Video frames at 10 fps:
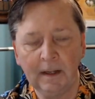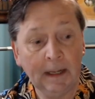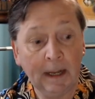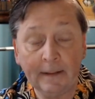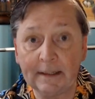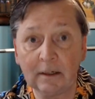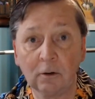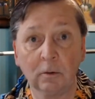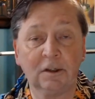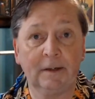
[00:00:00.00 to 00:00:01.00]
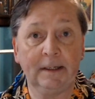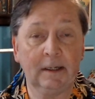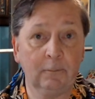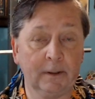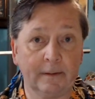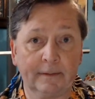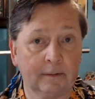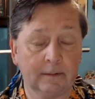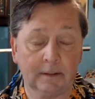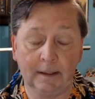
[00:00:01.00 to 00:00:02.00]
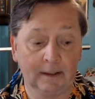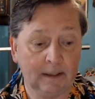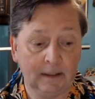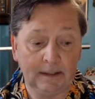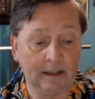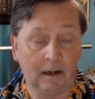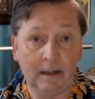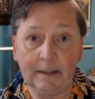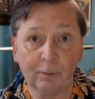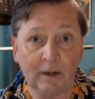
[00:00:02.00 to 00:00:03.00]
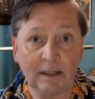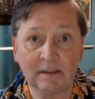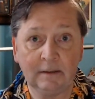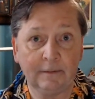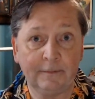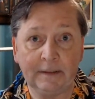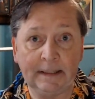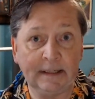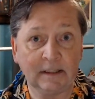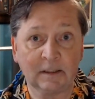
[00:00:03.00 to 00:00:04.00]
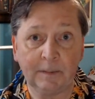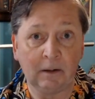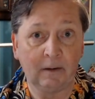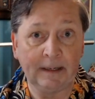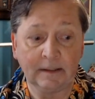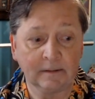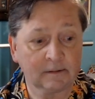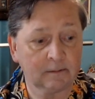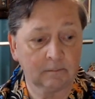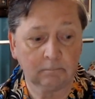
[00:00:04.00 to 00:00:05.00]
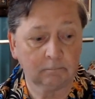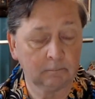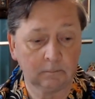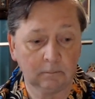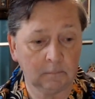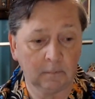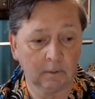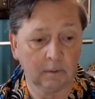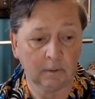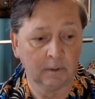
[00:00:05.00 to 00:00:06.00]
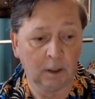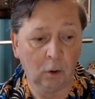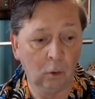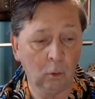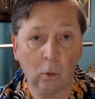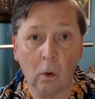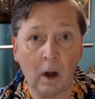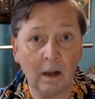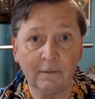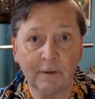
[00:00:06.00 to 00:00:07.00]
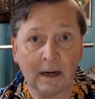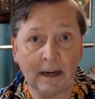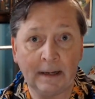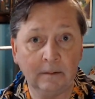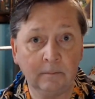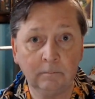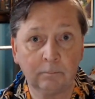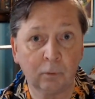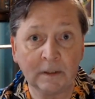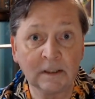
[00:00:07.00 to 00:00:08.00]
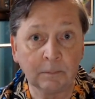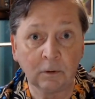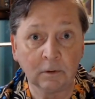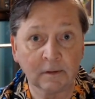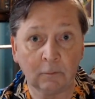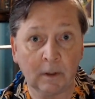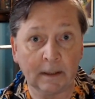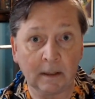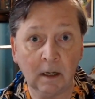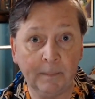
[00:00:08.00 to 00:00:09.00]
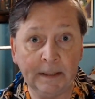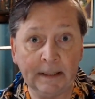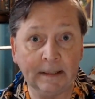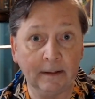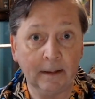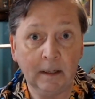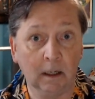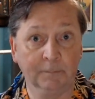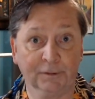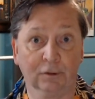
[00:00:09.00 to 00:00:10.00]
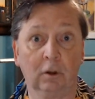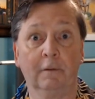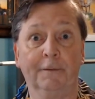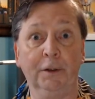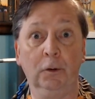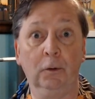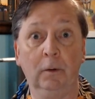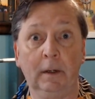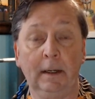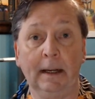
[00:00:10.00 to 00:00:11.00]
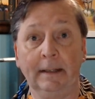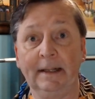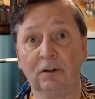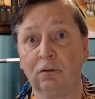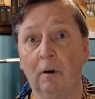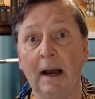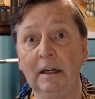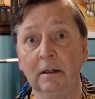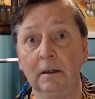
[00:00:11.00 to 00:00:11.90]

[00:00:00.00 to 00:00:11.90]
Then, of course, you're dealing with unimpressive, inexperienced, low qualified principals that want to come in and observe you and then try to